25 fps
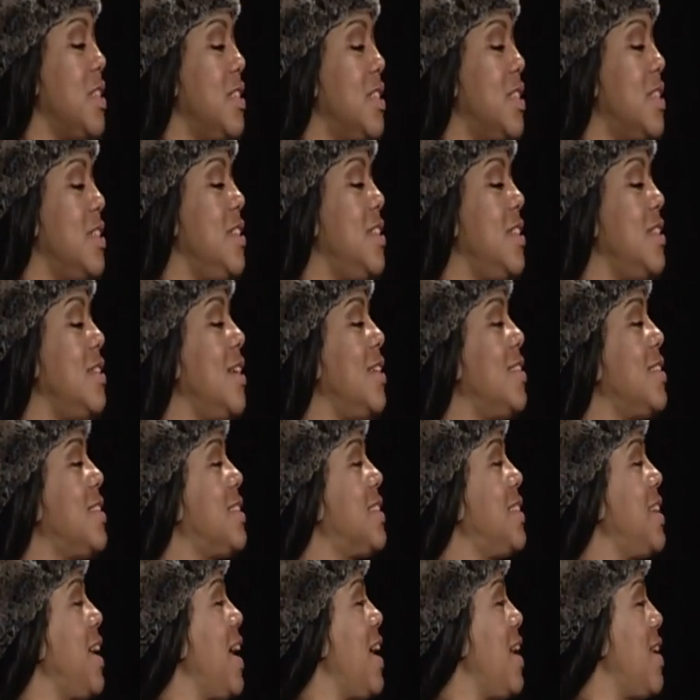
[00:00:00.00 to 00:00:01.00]
she didn't
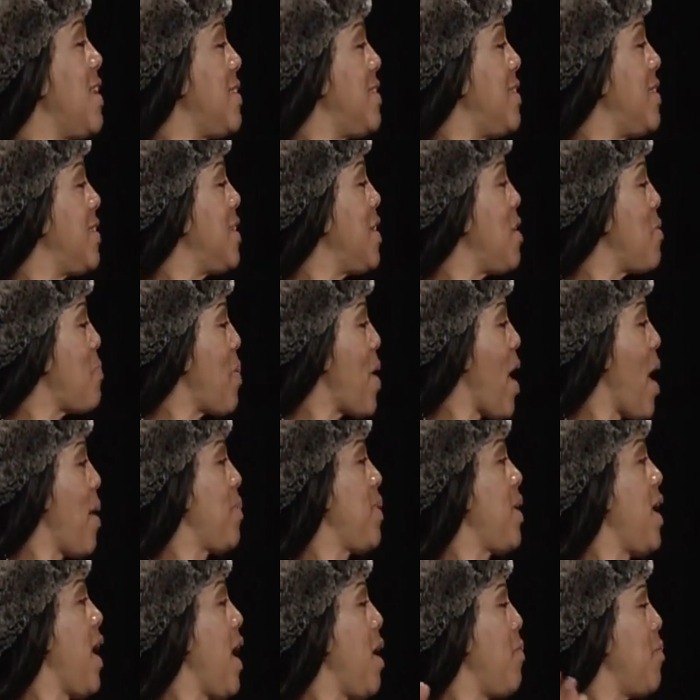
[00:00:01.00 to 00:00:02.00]
understand the
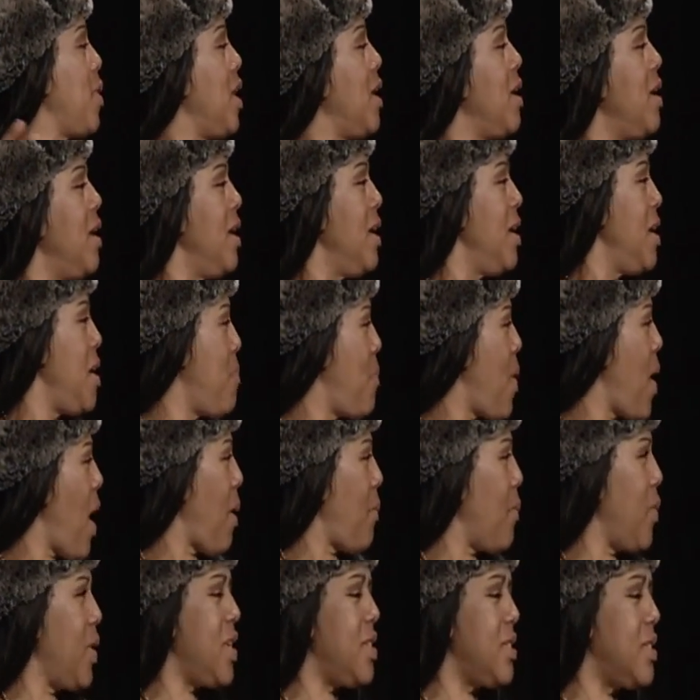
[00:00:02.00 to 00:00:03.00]
hip-hop game. And
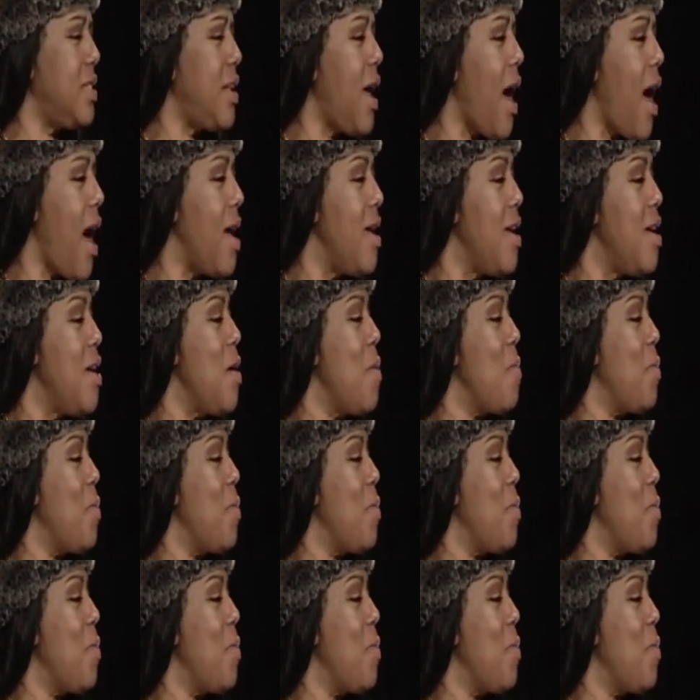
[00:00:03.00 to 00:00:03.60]
hip-hop, what is that?